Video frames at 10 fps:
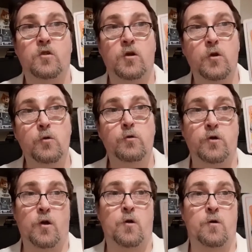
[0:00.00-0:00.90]
2
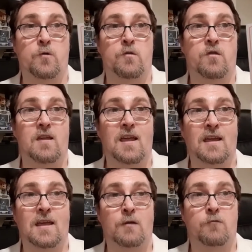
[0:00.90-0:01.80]
turns
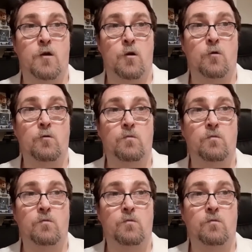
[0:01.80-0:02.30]
in a row.